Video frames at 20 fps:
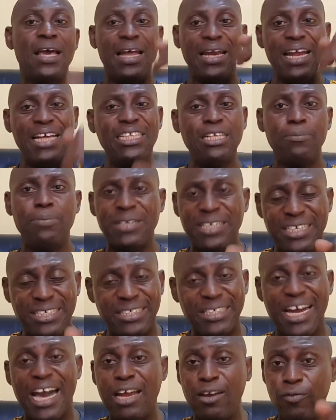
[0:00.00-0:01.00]
Let it be
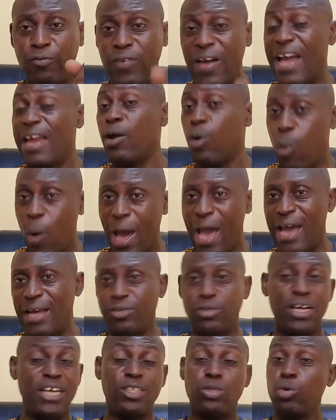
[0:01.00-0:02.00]
dried very well
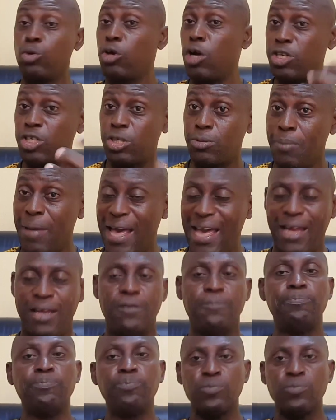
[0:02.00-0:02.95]
so it will not smell.